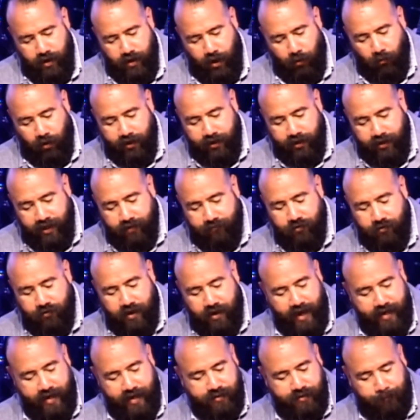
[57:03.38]
I want to give you
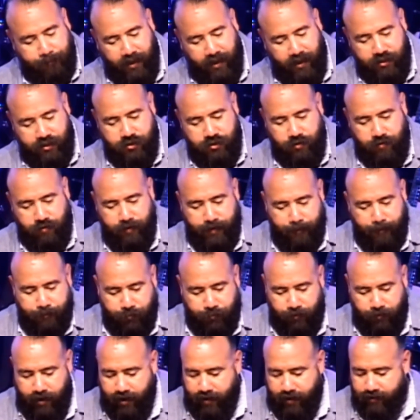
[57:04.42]
guys a picture and a
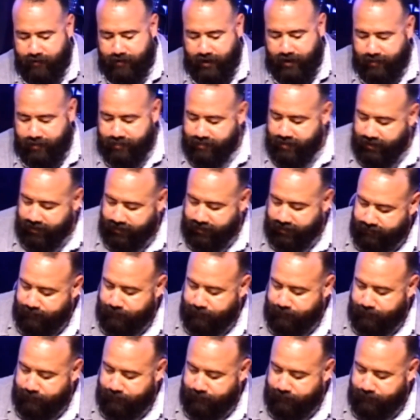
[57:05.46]
prayer that I think is